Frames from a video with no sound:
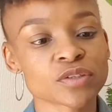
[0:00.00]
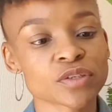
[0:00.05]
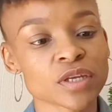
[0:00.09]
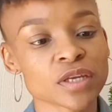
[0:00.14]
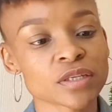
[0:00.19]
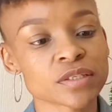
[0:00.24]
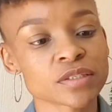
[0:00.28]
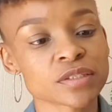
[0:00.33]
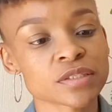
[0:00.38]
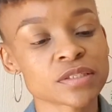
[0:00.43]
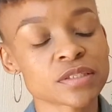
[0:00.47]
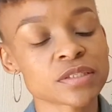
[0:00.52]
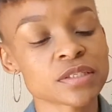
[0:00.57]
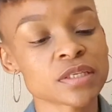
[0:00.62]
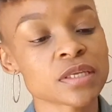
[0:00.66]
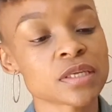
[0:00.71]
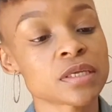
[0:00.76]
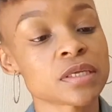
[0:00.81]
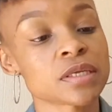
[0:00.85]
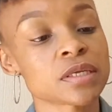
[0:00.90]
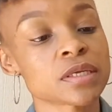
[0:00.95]
can
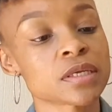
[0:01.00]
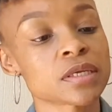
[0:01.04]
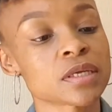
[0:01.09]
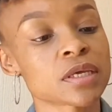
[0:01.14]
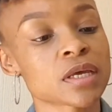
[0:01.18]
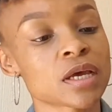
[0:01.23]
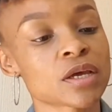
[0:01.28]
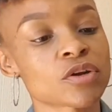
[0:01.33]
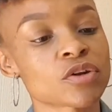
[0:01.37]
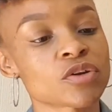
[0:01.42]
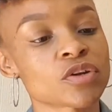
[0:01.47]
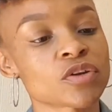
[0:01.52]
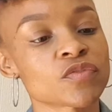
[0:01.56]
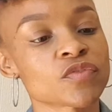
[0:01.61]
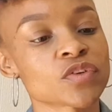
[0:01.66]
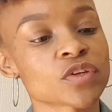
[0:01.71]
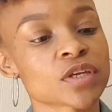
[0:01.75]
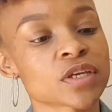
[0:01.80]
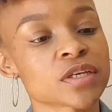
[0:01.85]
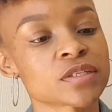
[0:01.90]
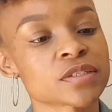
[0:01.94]
see, I don't know if
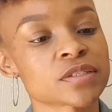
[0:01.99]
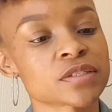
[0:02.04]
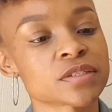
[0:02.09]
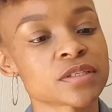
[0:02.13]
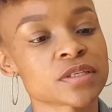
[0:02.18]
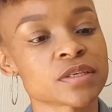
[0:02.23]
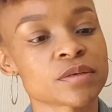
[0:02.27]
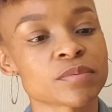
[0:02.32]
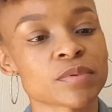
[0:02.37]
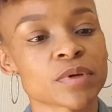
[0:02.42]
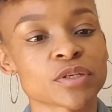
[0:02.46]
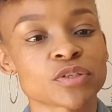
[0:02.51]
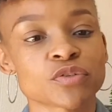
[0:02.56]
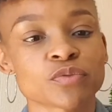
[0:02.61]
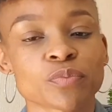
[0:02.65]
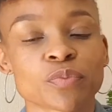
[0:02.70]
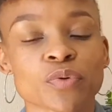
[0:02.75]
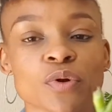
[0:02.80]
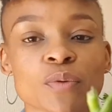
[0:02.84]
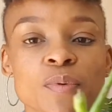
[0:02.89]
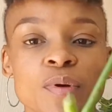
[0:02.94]
you can see, but you
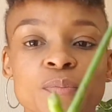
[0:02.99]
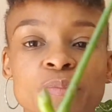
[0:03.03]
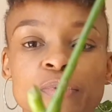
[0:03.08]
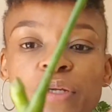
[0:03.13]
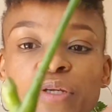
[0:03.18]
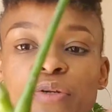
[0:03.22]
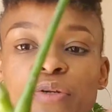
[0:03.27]
probably